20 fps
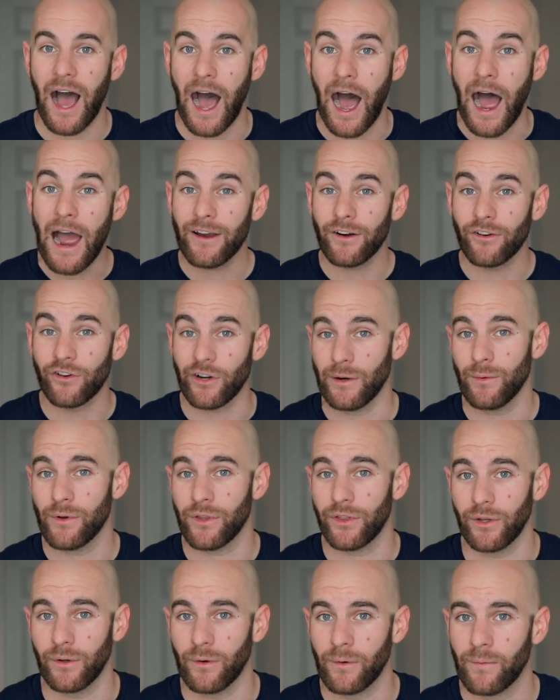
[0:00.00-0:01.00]
I agree
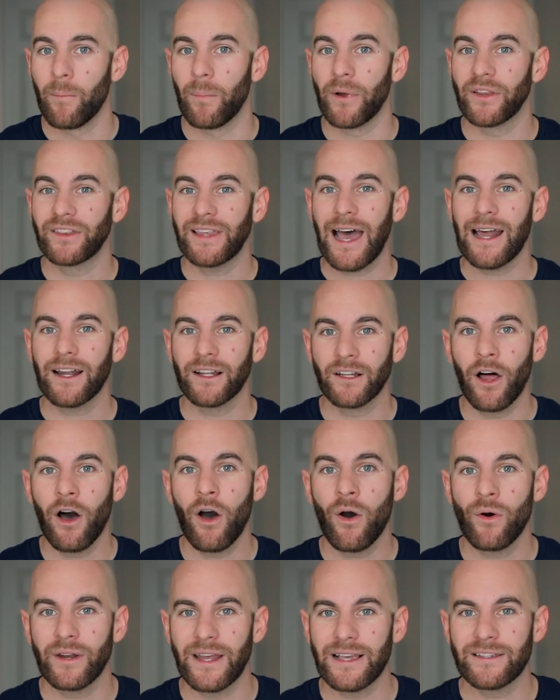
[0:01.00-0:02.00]
with you, but that
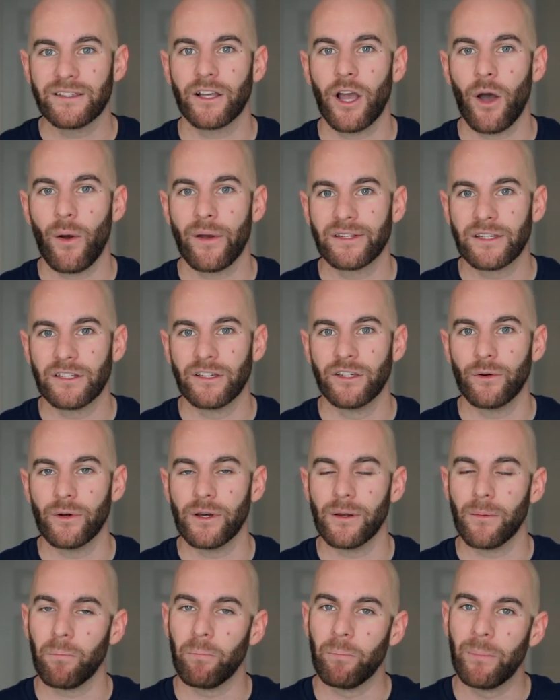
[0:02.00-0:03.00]
alone isn't going to do
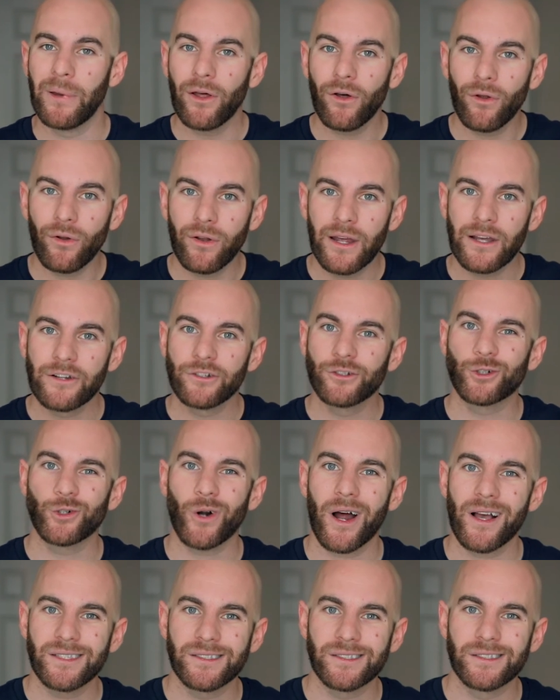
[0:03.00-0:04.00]
it. Build
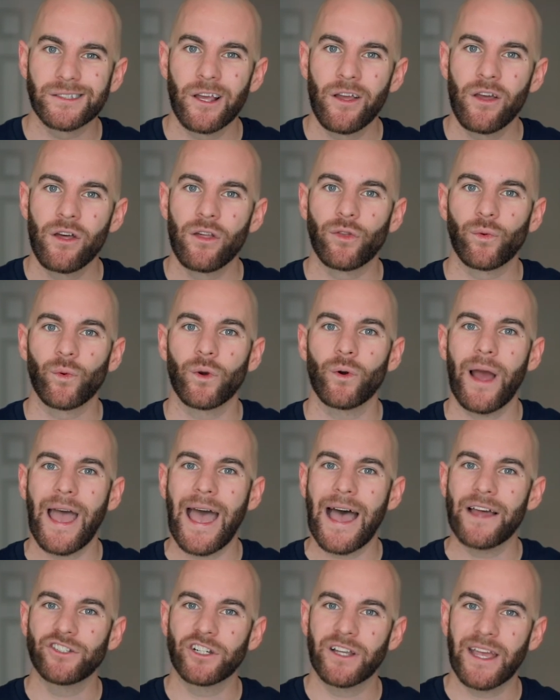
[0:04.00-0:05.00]
trust through
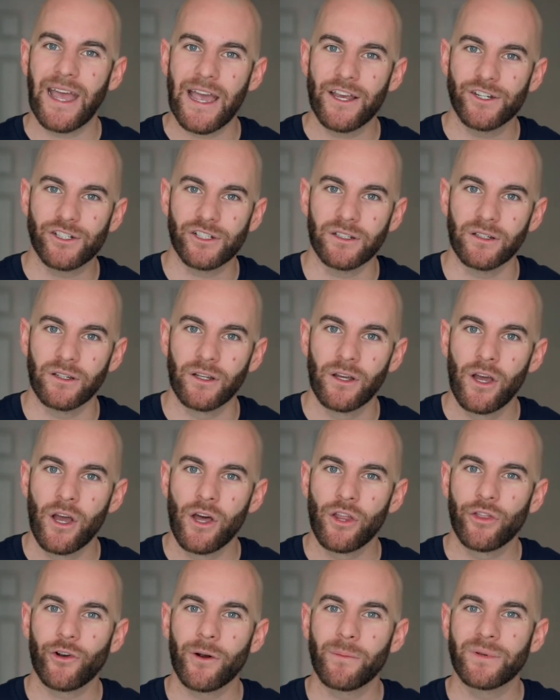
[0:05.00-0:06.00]
education,
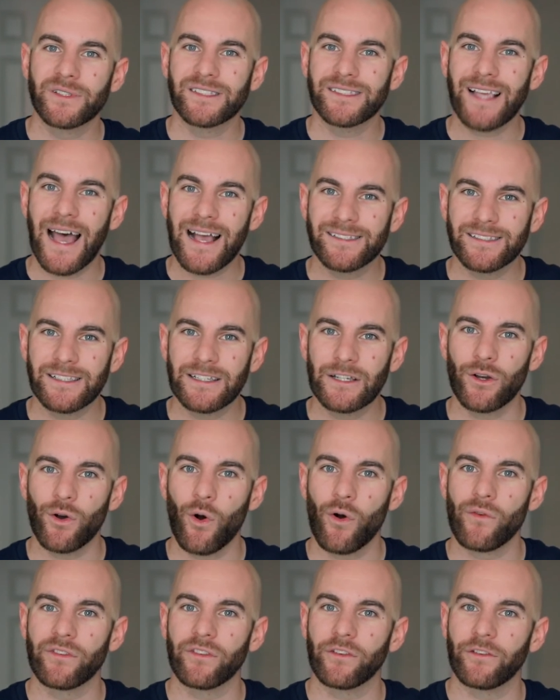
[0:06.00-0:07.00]
through obsessing
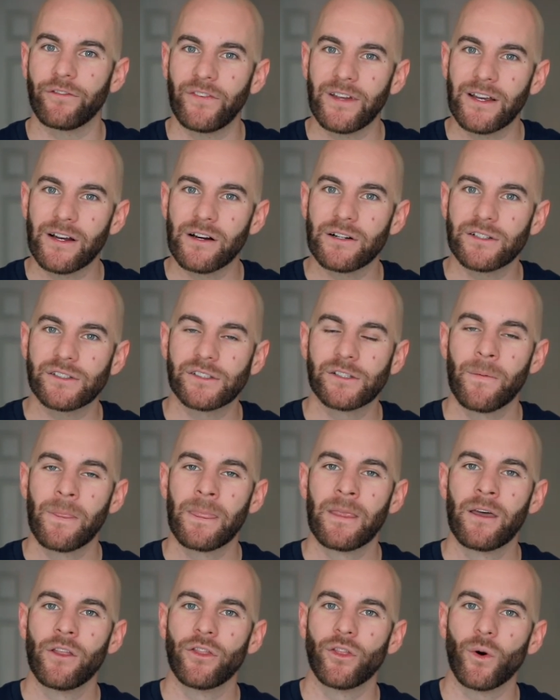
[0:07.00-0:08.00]
over the fears,
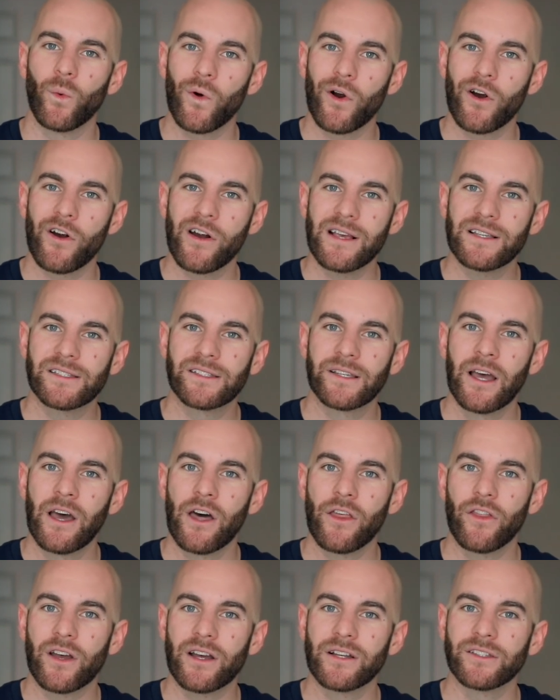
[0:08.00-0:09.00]
the worries,
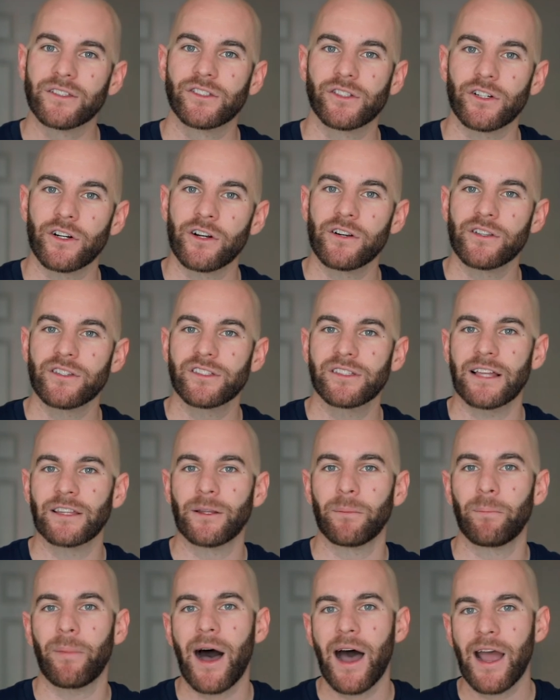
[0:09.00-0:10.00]
the concerns that
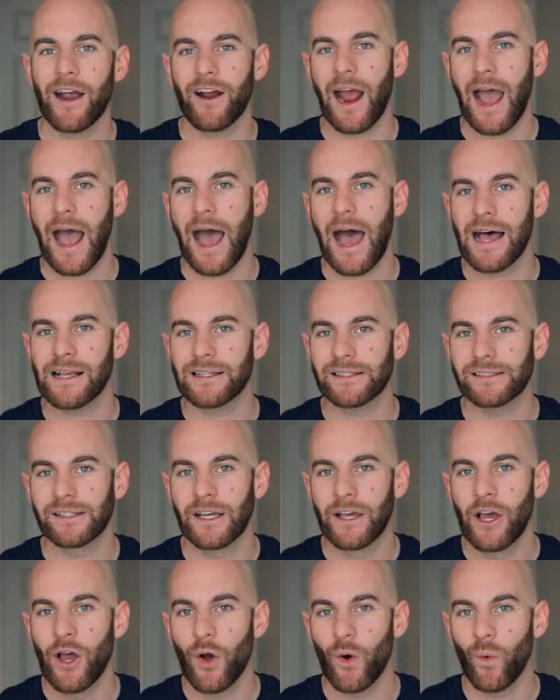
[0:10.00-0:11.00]
the buyer has
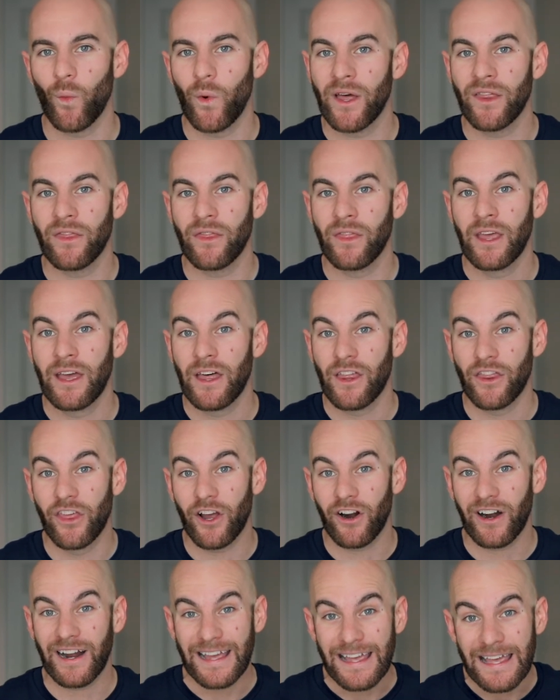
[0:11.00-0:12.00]
when
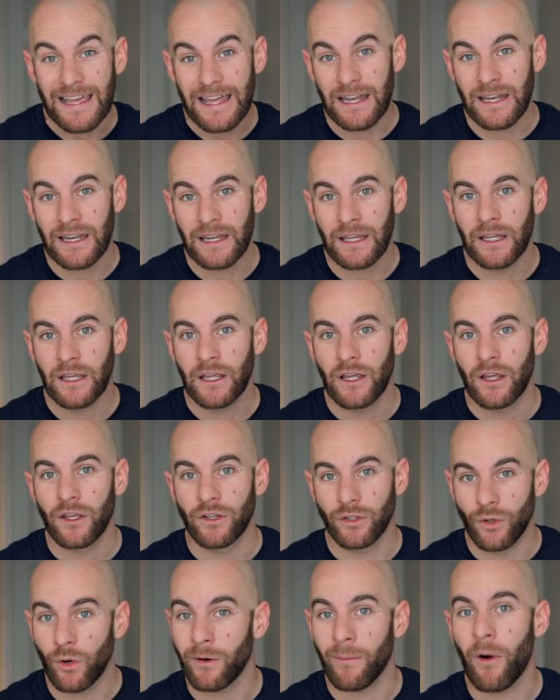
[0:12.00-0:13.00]
they're in
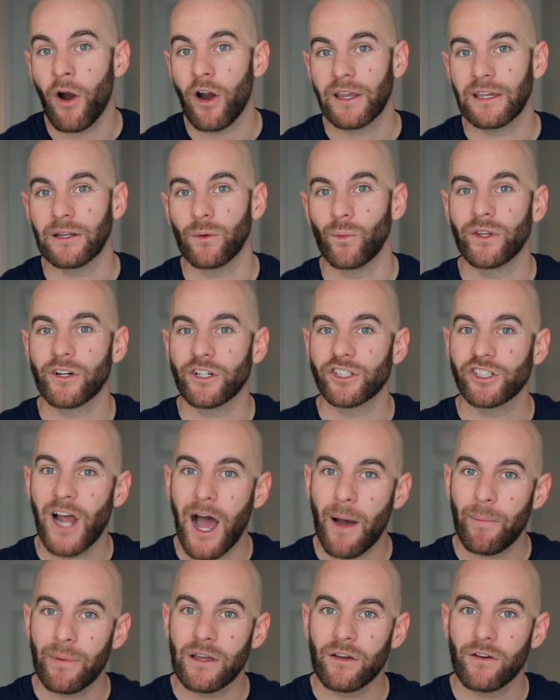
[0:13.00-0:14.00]
your market, when they're
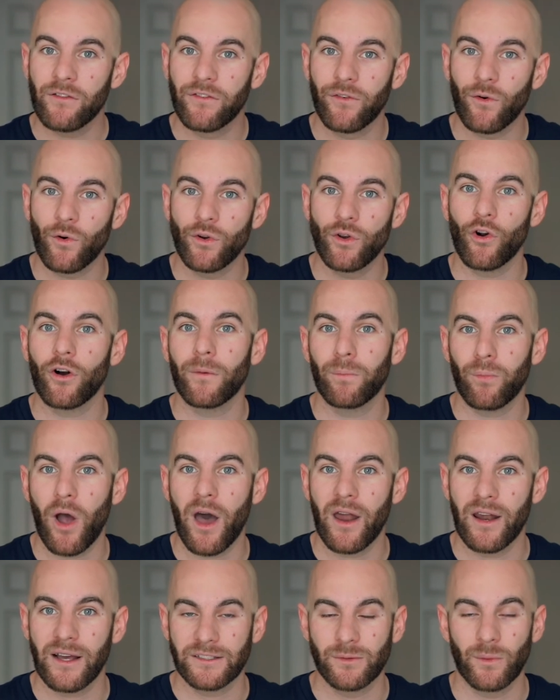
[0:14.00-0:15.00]
shopping for your
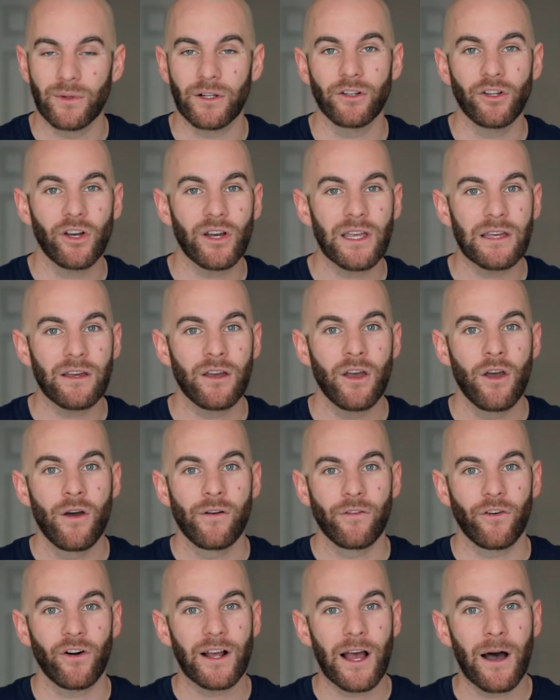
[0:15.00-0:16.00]
products, when they're looking
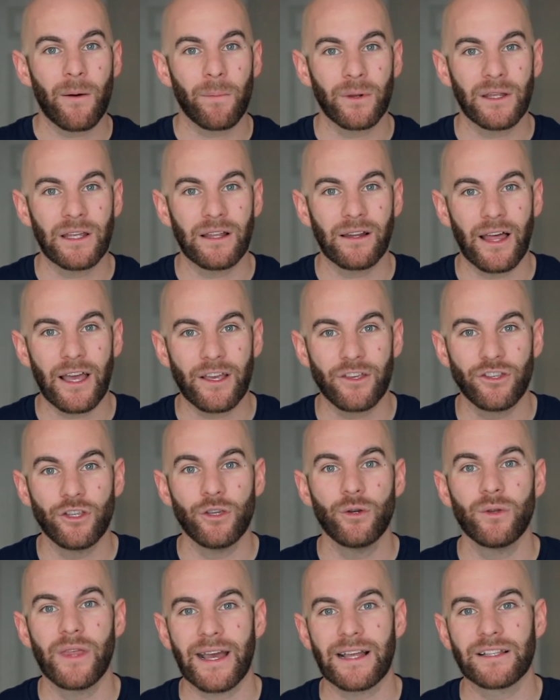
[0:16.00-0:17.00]
for a company like
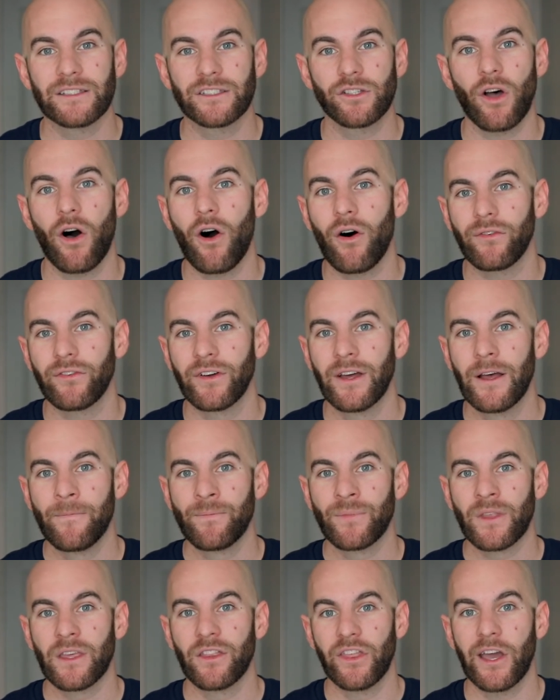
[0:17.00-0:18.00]
you that can solve
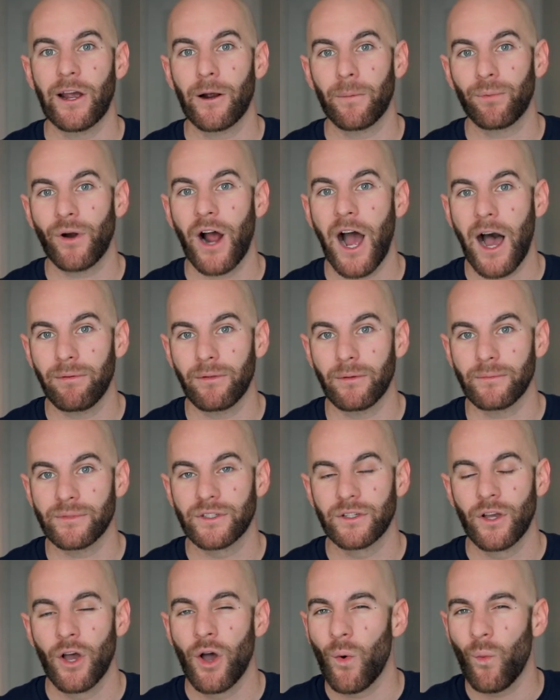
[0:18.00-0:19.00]
their problems.
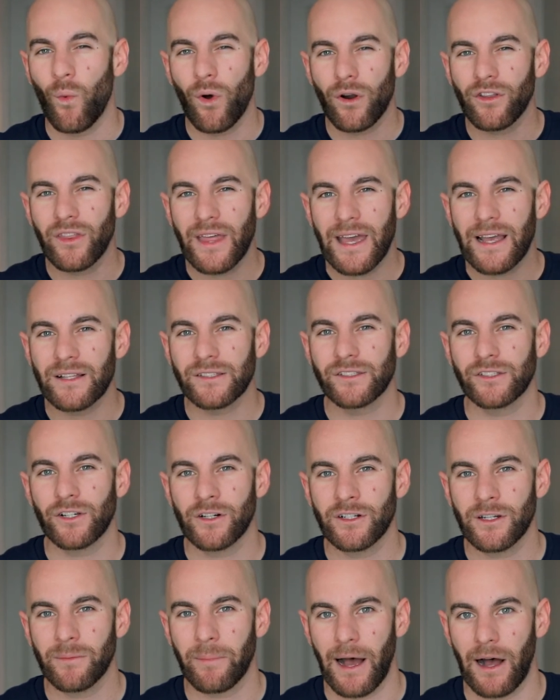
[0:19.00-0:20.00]
What are they
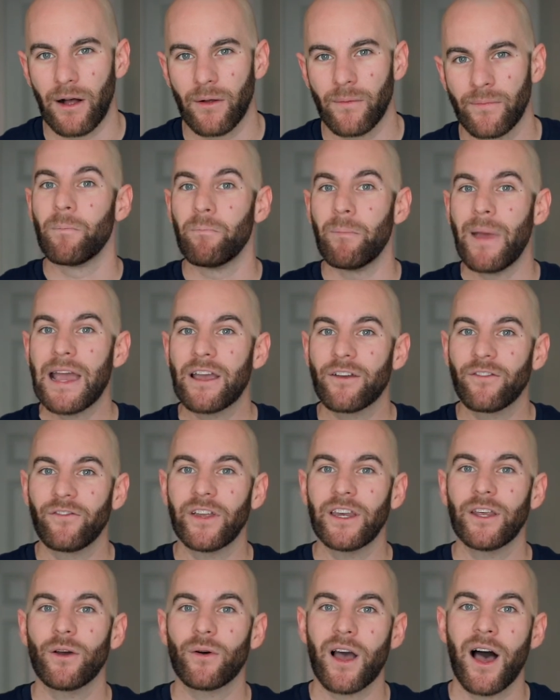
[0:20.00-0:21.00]
concerned about? Make
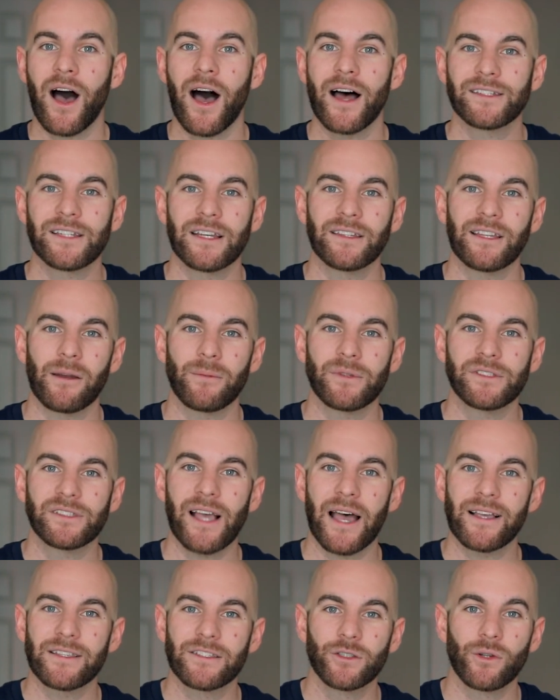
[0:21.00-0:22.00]
video content that
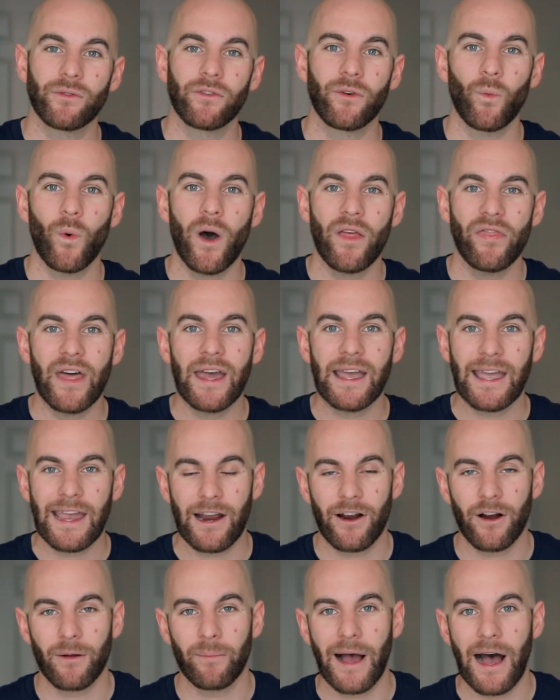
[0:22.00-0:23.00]
obsesses over what they
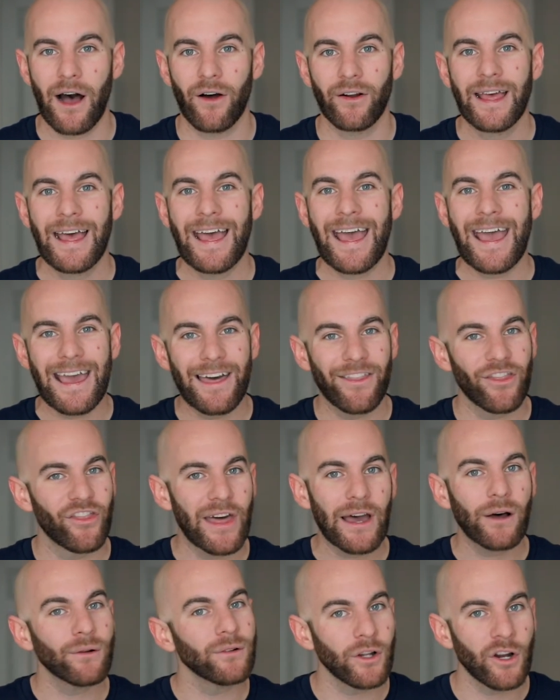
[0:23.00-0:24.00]
care about, and
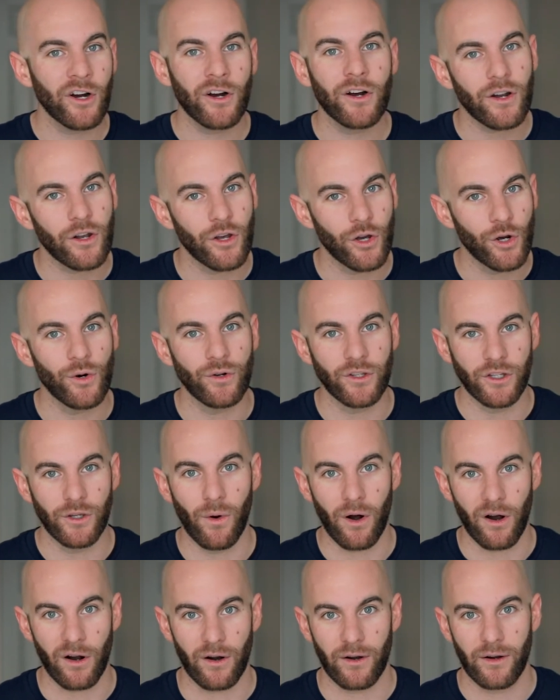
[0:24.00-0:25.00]
they'll learn who you
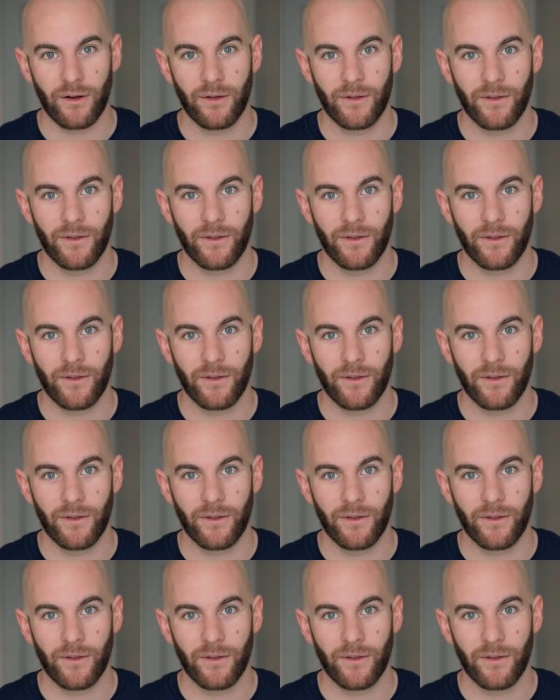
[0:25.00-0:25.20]
are.